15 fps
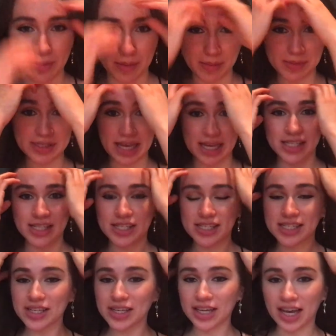I'm
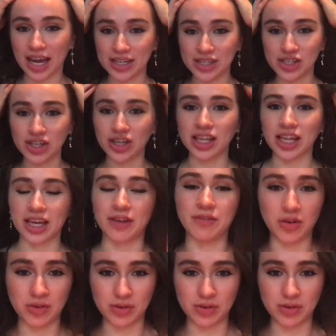obsessed. I took like a photo